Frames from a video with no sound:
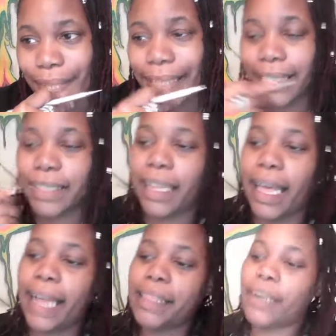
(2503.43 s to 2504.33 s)
this
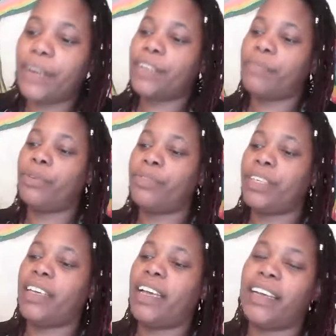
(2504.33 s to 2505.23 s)
line that I heard in the
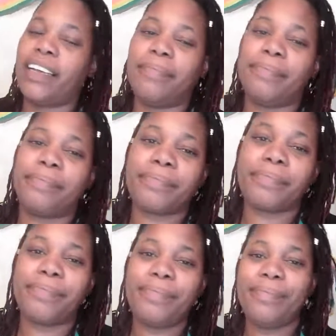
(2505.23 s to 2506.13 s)
movie, and
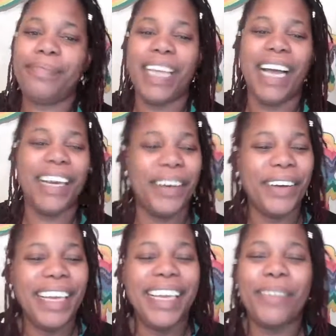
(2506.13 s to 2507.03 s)
I know
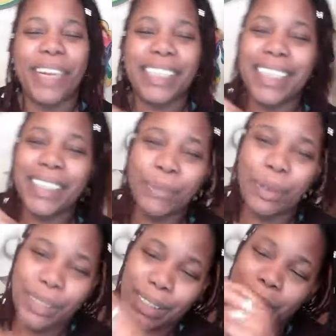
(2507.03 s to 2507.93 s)
when I tell you the
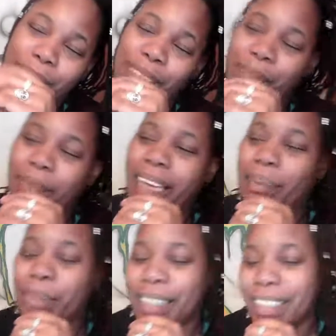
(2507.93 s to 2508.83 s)
movie, it's gonna blow your
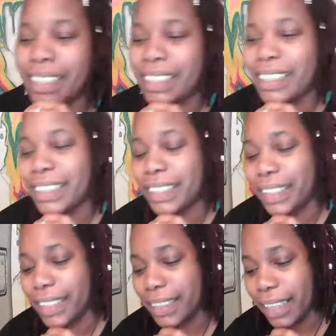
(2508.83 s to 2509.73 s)
mind, but
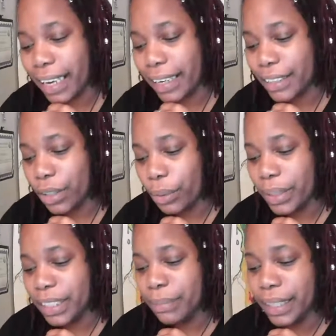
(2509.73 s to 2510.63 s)
this line has
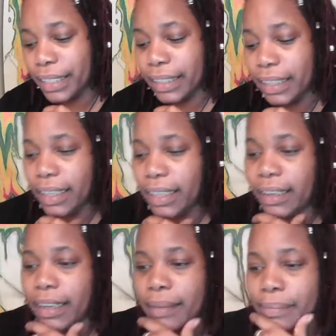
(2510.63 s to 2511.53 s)
always been
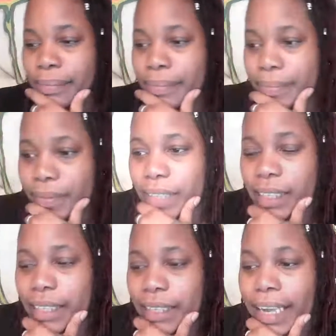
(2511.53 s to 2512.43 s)

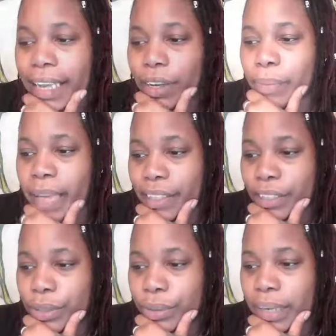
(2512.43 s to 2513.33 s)
a thing that I go back
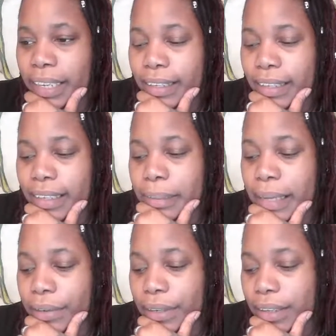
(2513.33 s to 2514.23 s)
to when I think
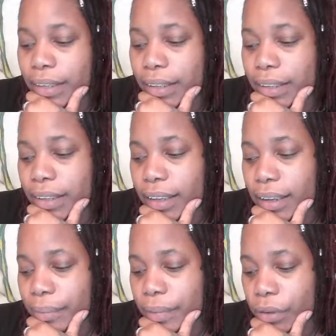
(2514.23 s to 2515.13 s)
about
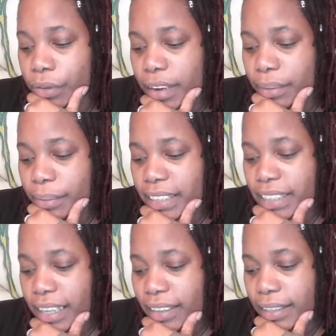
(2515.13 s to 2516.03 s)
the crowd
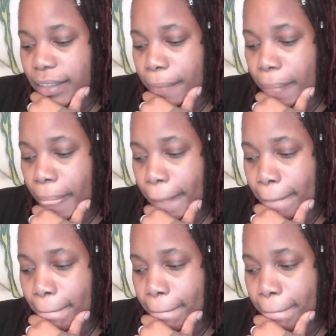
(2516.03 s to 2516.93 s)
mentality
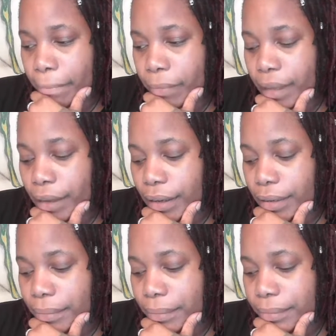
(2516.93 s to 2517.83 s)

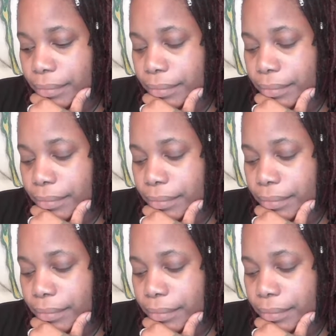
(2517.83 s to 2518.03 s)
and